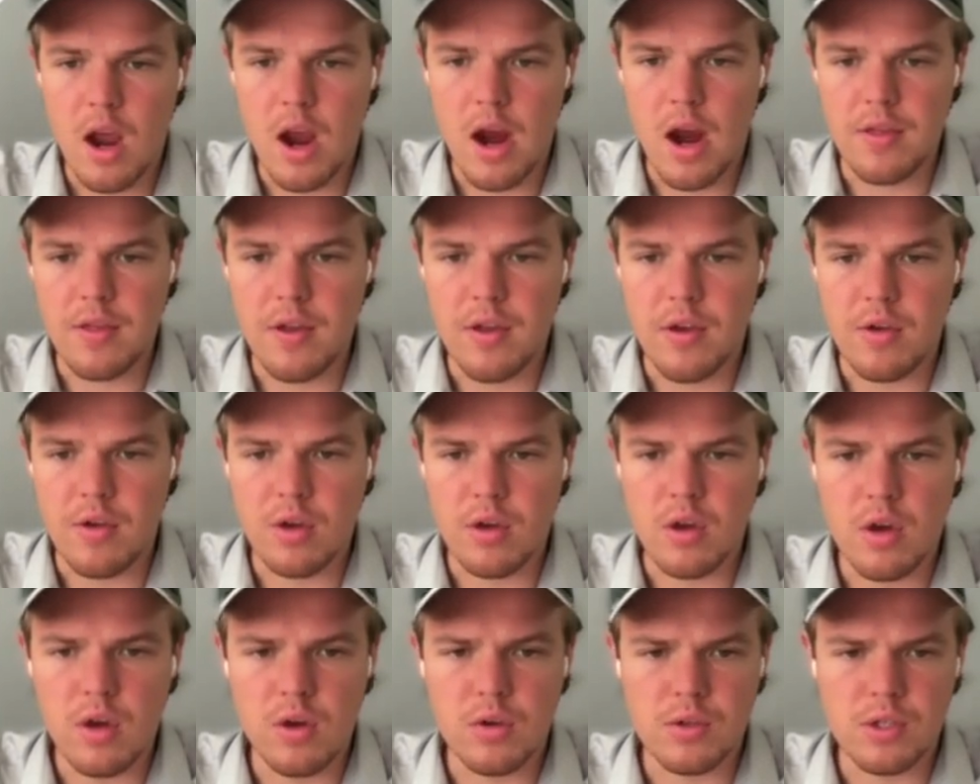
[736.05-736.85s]
There you
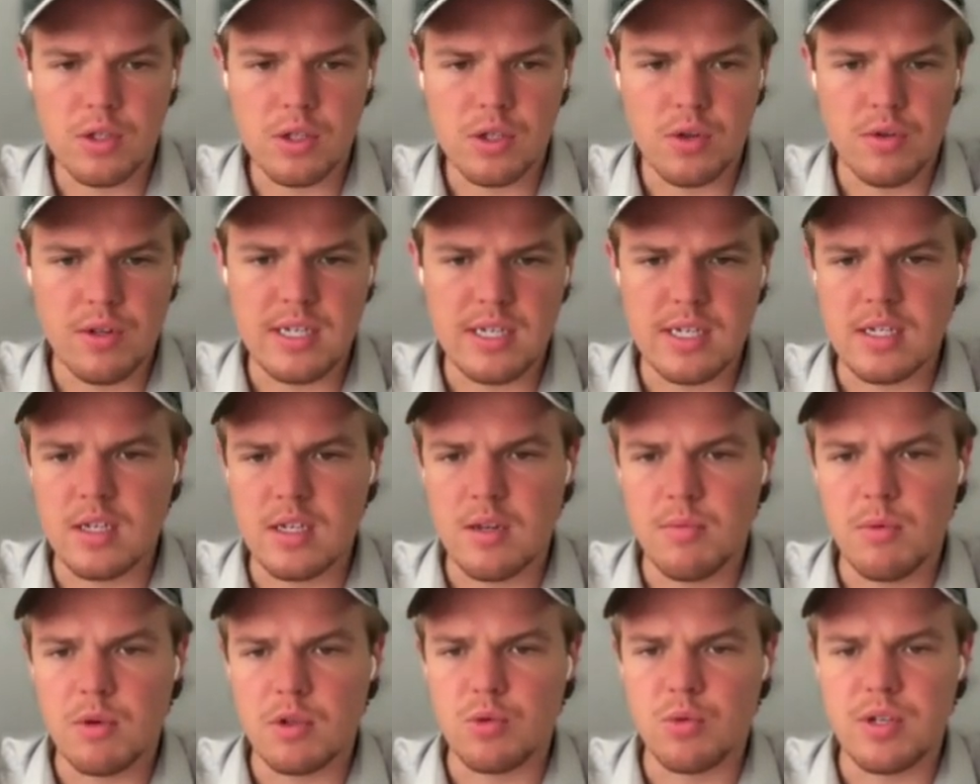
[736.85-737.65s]
go. So this is the
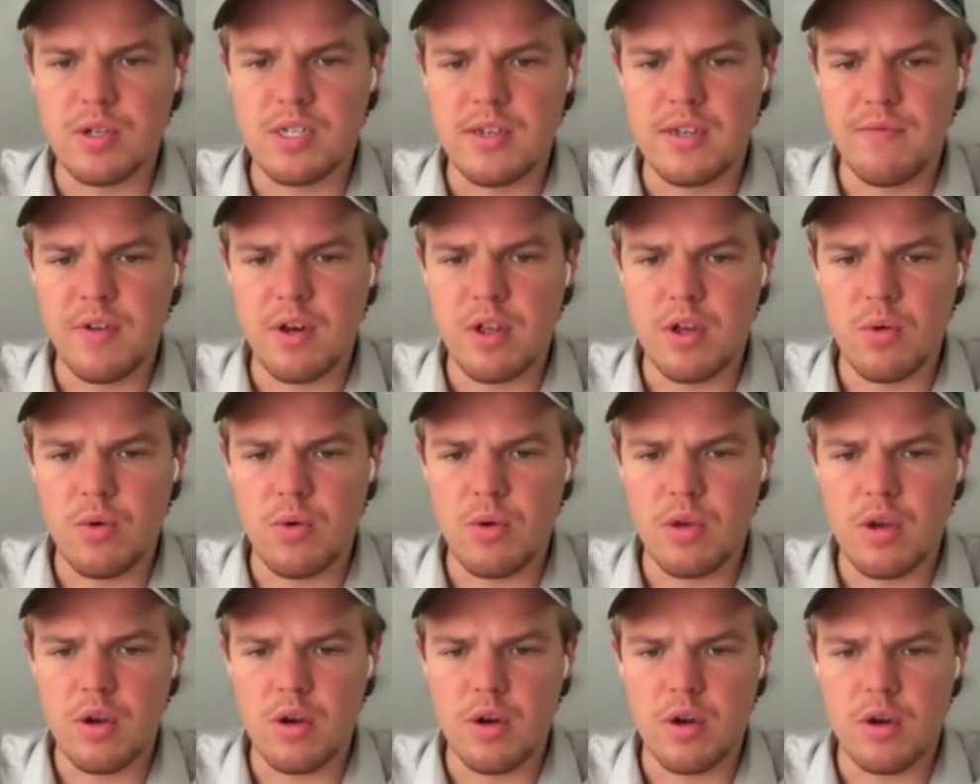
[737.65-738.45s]
most recent video
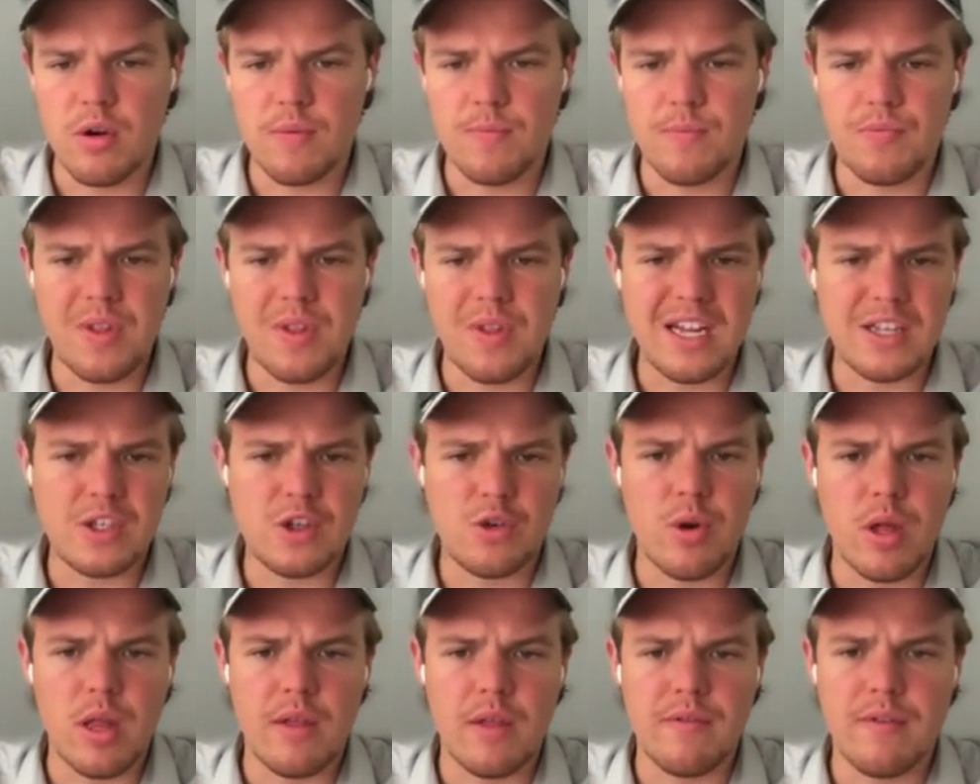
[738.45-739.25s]
here, not too
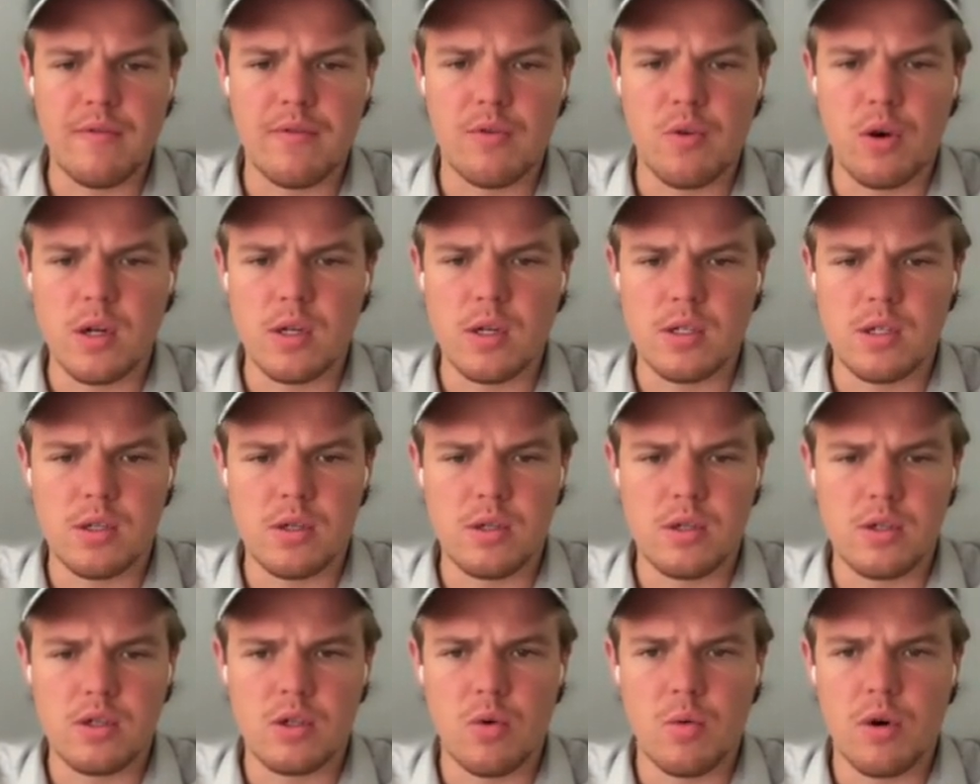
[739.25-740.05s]
relevant for us.
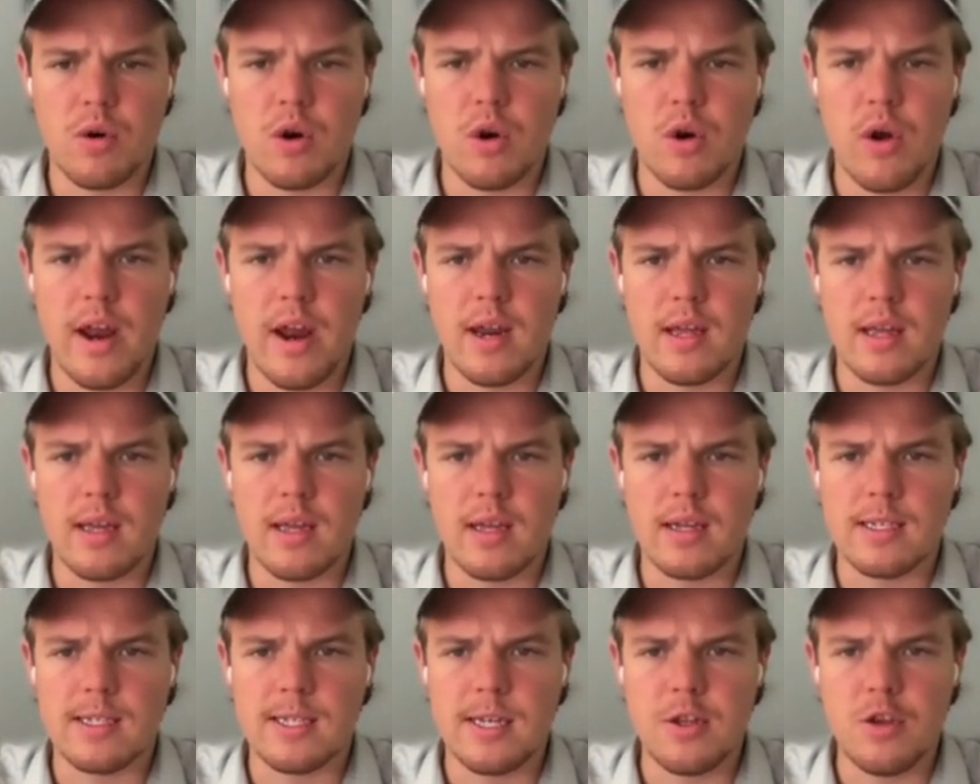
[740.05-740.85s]
So we're gonna go ahead and hit
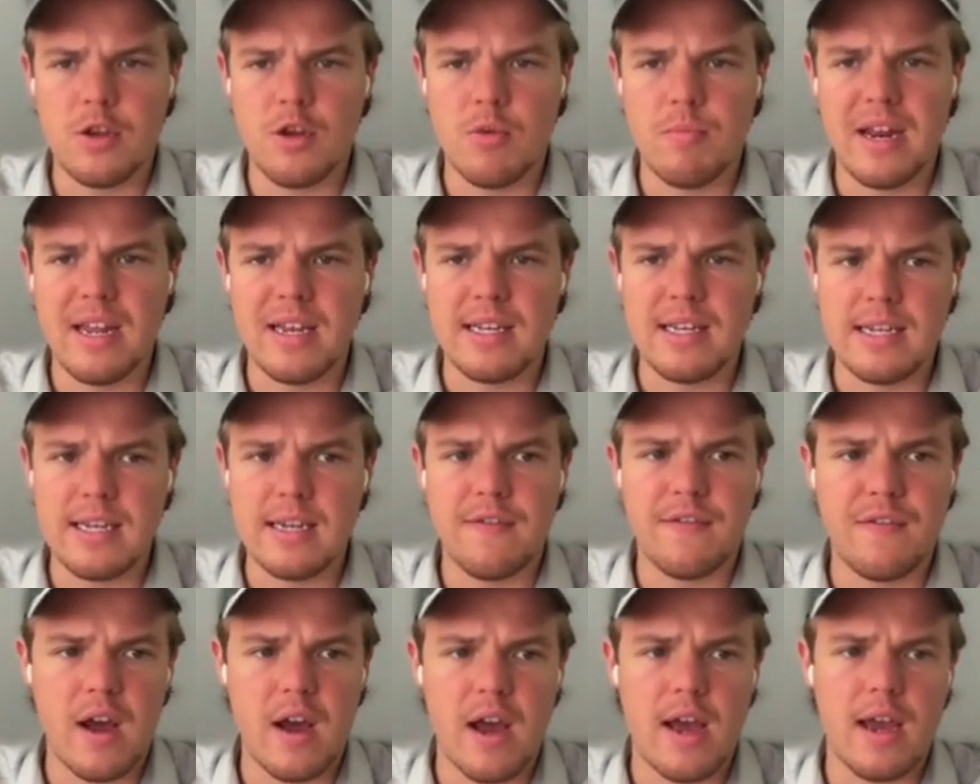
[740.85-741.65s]
continue, but it did
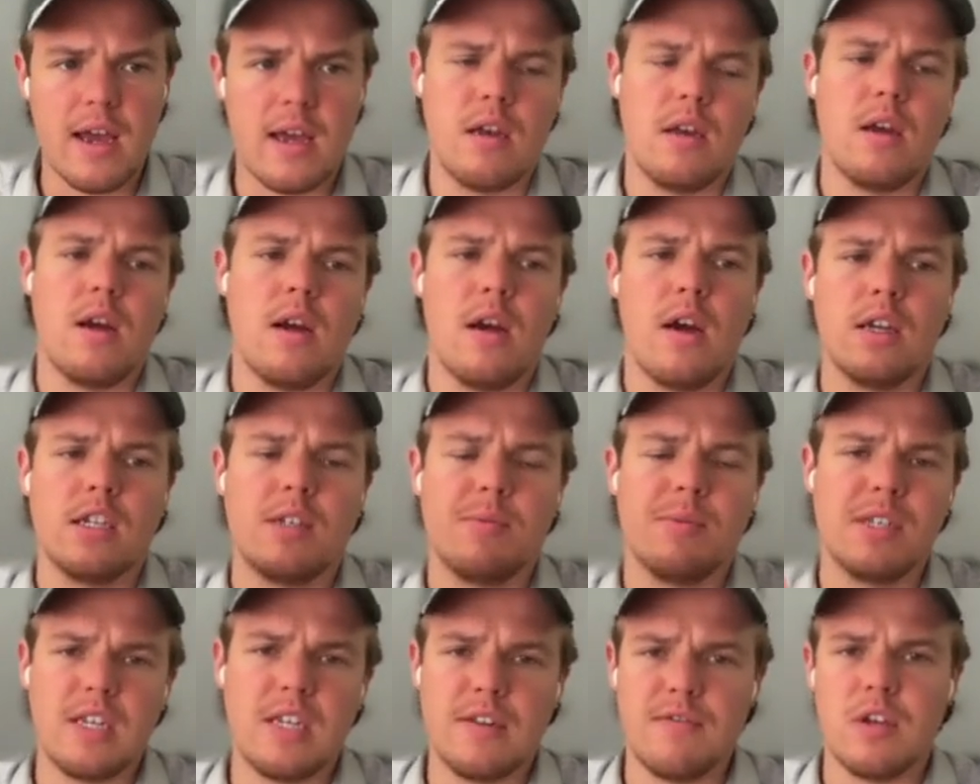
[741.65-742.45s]
find a
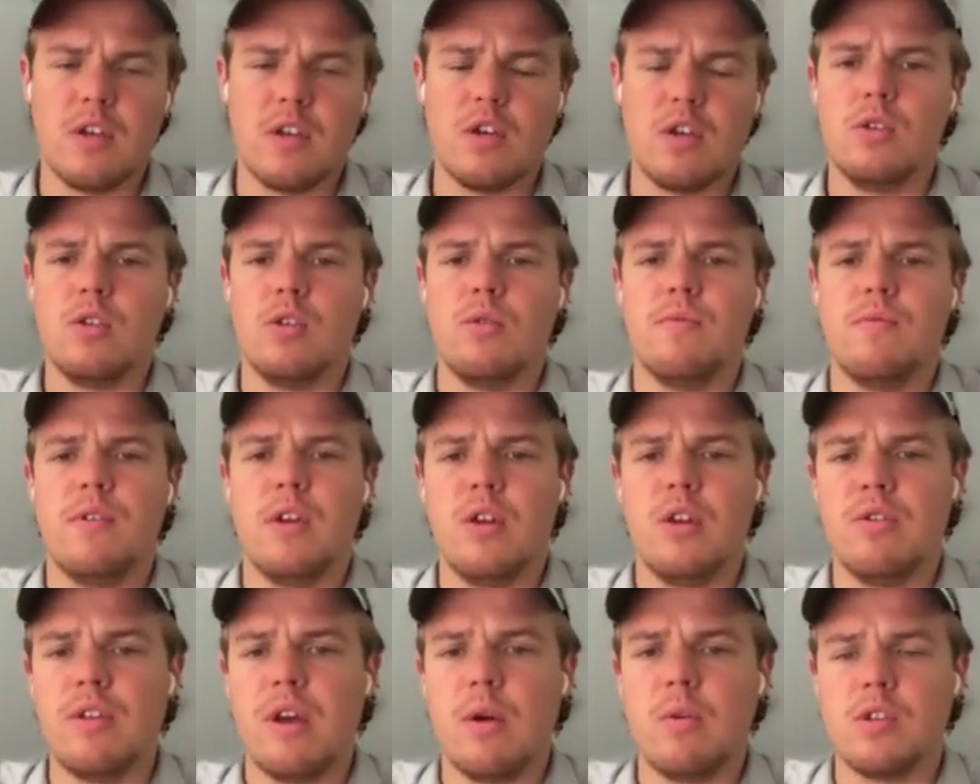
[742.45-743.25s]
specific YouTube
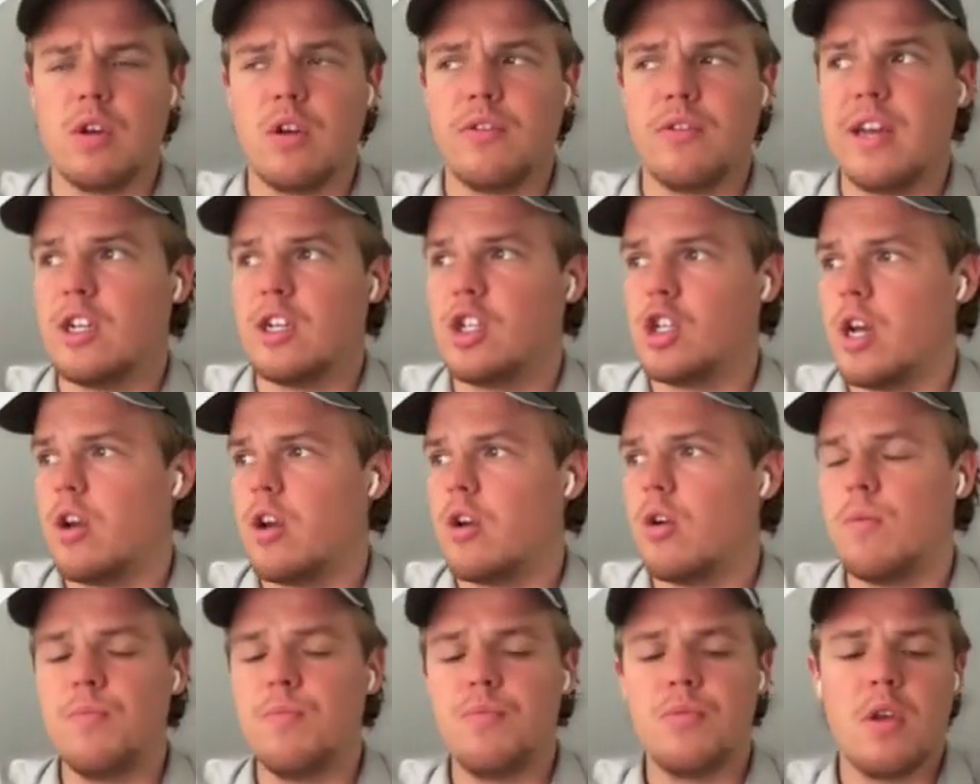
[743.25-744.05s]
video that was on that
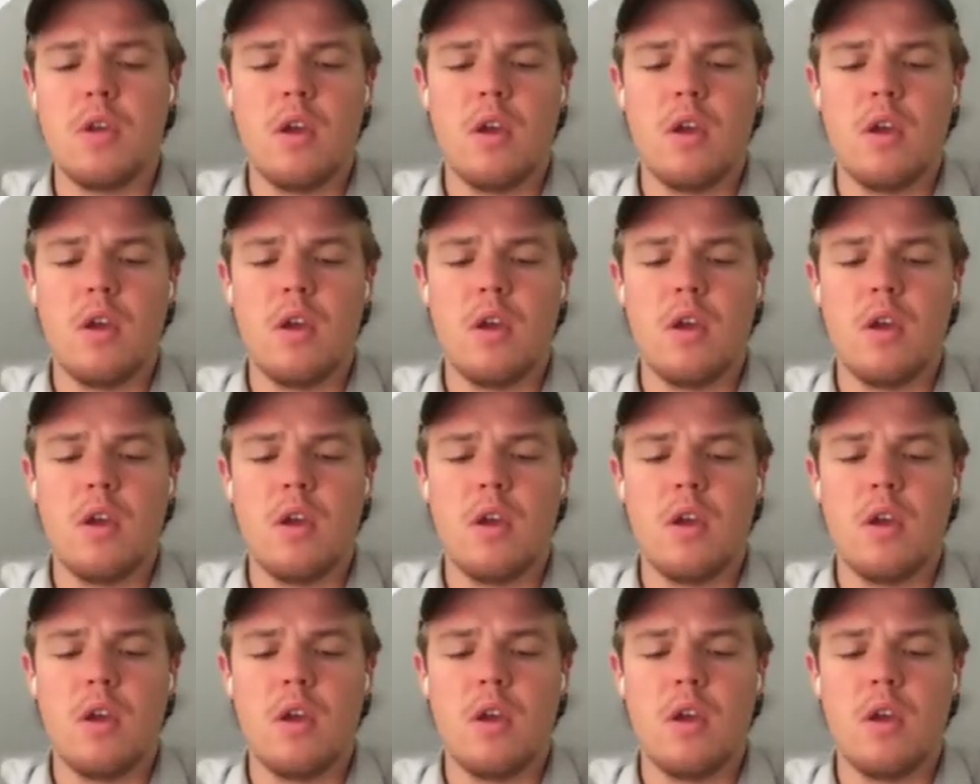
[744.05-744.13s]
channel.